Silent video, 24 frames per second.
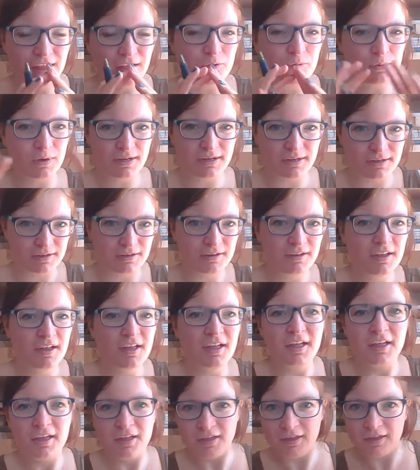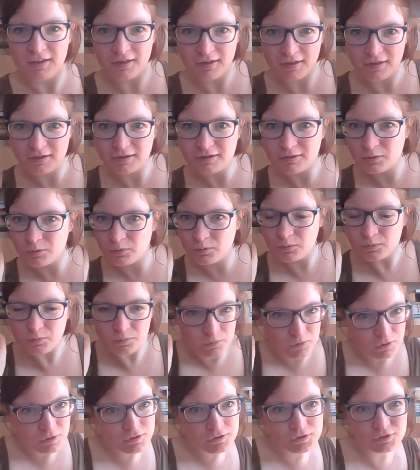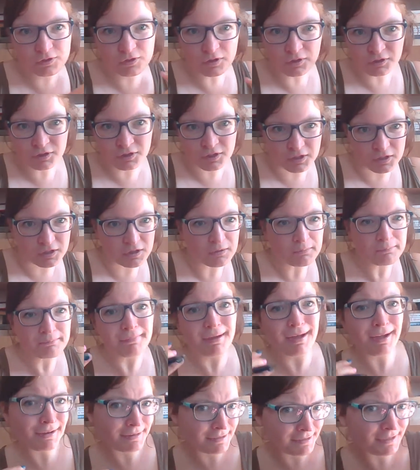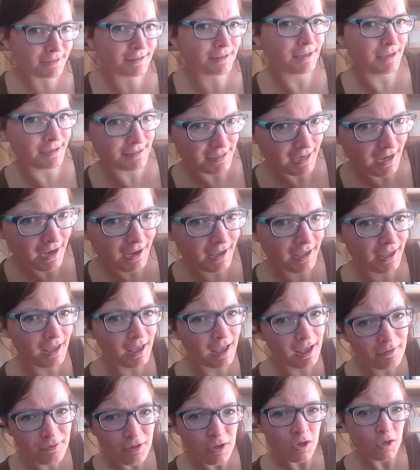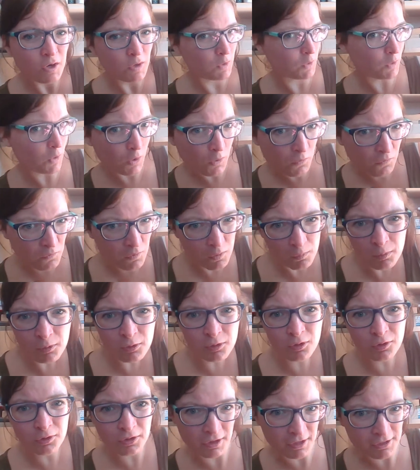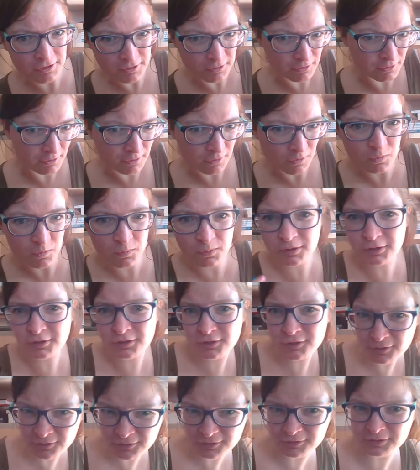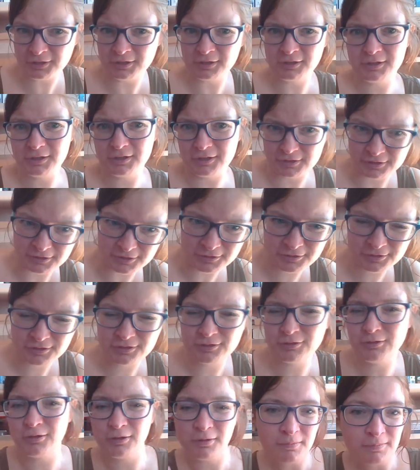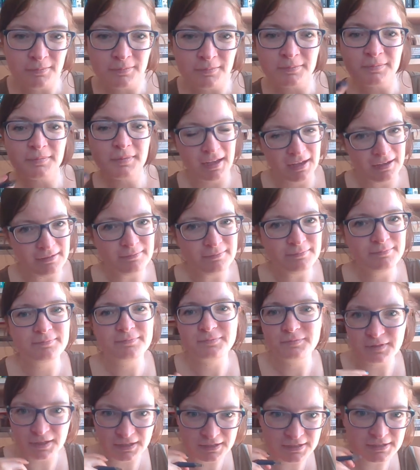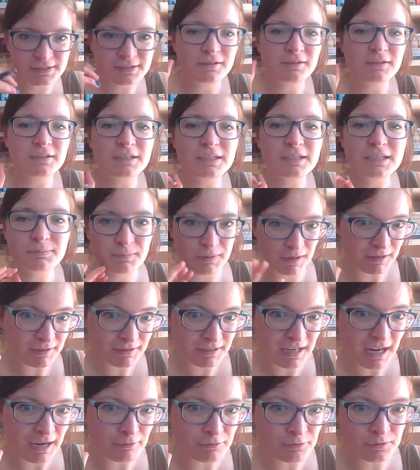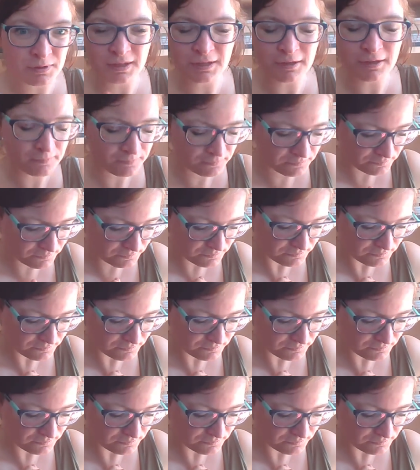like written. What's your deal? My deal is I have non-verbal learning disorder. What's your deal, idiot? Or, yeah, that's spelled out, really.